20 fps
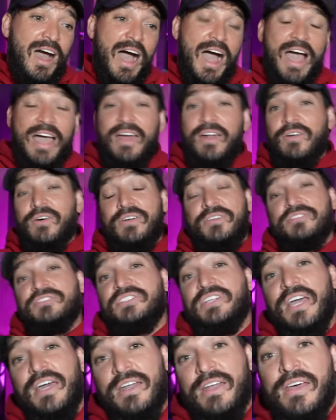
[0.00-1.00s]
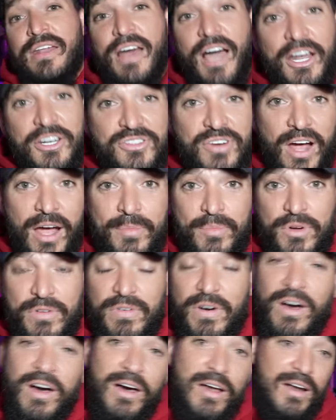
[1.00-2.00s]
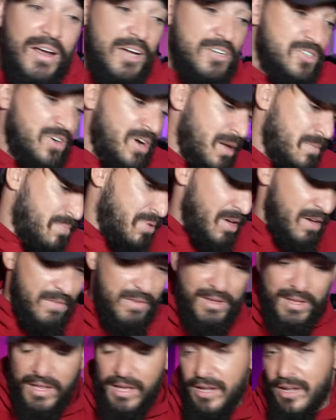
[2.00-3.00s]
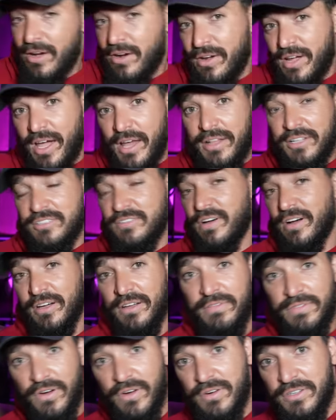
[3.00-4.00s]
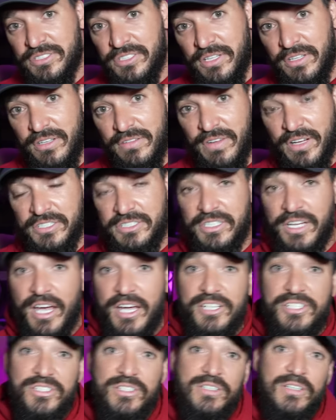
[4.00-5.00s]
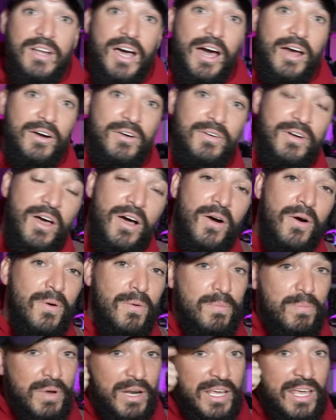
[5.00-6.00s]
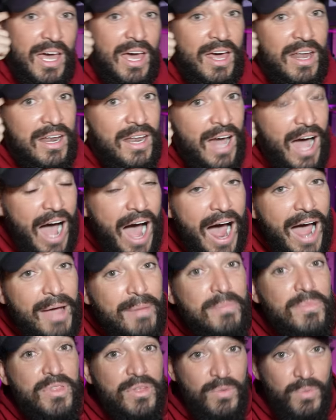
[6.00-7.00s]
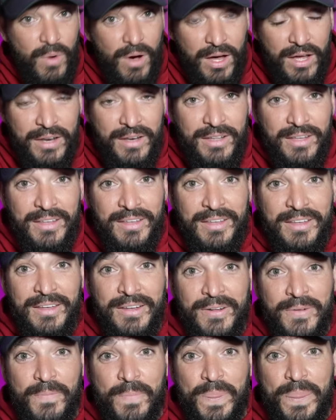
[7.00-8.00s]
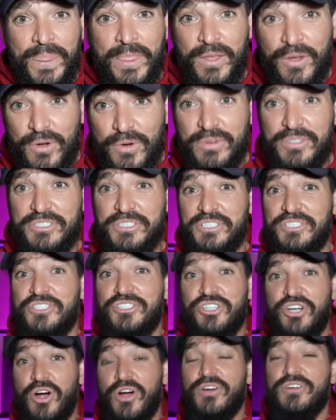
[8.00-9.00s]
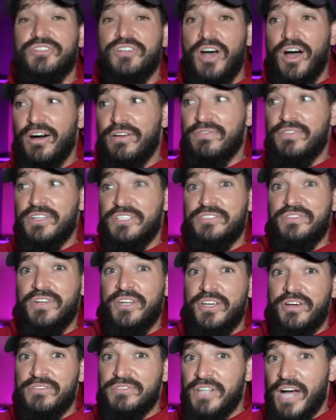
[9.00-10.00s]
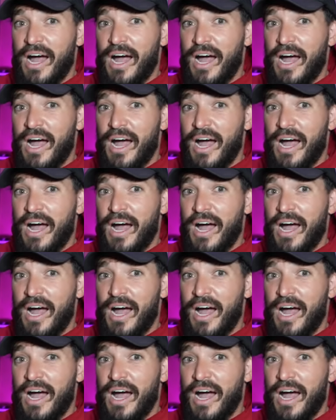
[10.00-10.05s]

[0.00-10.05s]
I don't understand it. I try and move on. I try and pivot. I go, okay, let's fucking focus on the investigation. I don't know. But again, I'm the one who is in charge of these videos.